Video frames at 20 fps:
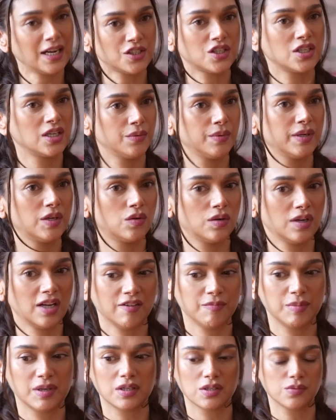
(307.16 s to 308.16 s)
actually we don't
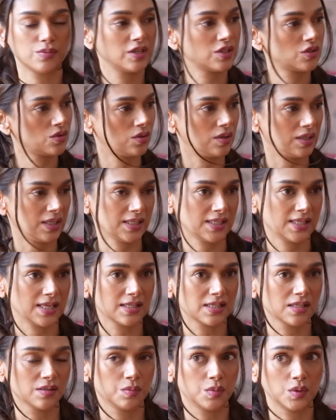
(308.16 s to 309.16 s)
have because we're so
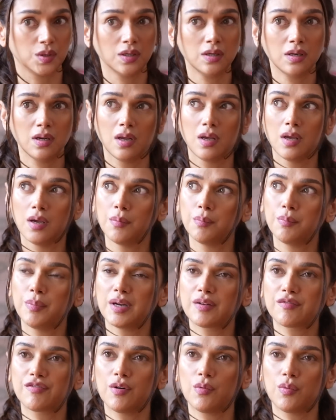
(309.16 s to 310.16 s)
accessible.
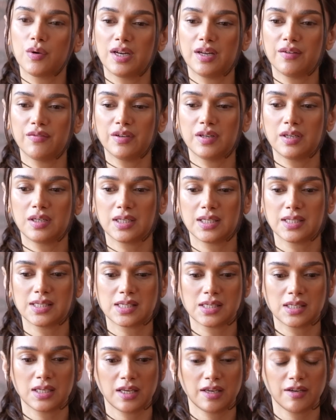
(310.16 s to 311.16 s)
But for whatever
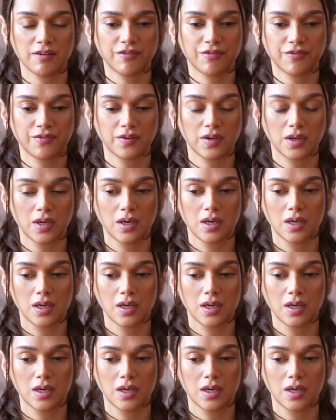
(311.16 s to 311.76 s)
reason, if